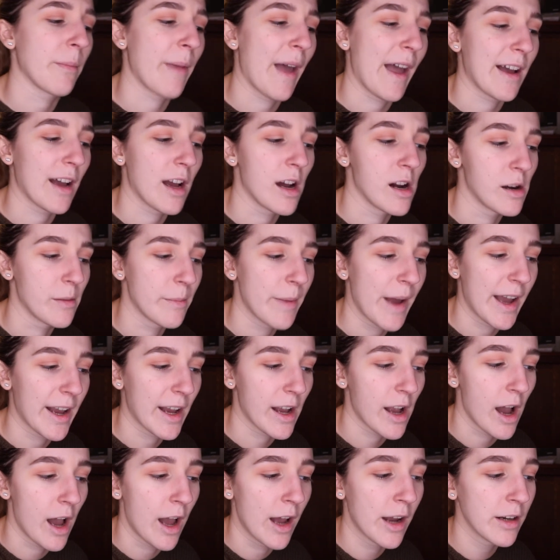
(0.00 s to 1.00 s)

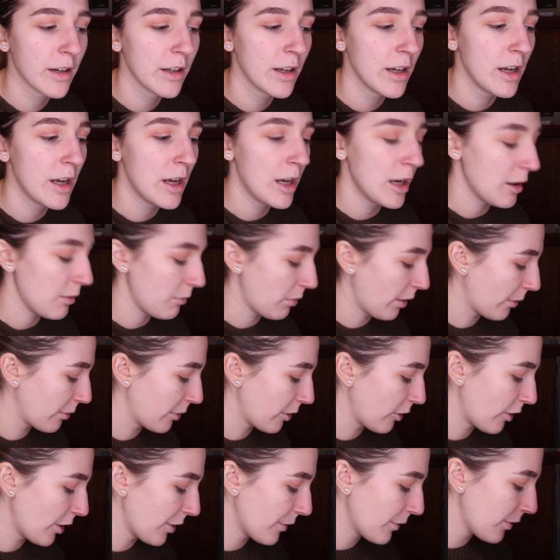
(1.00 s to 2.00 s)
But I'm
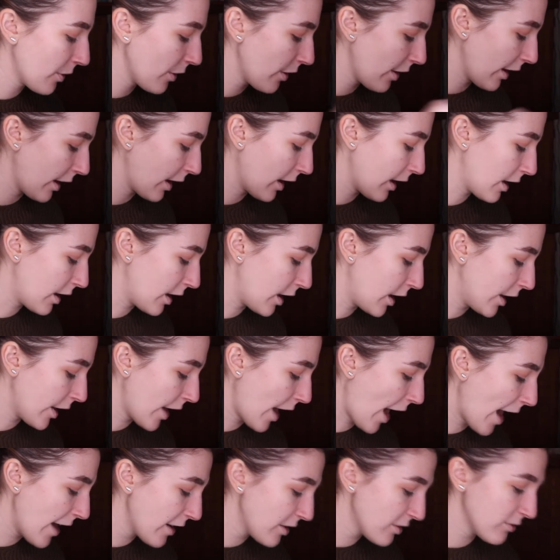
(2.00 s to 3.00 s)
going for like a,
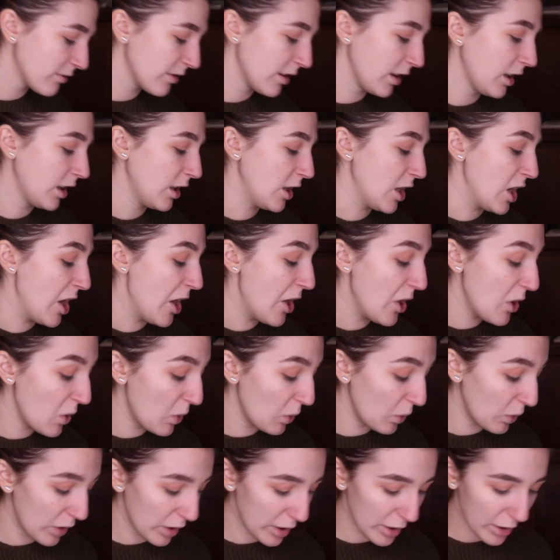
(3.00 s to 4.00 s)
I don't really
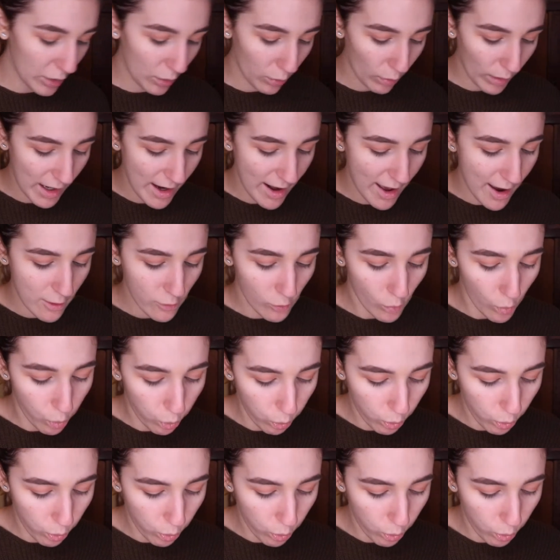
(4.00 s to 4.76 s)
know look right now.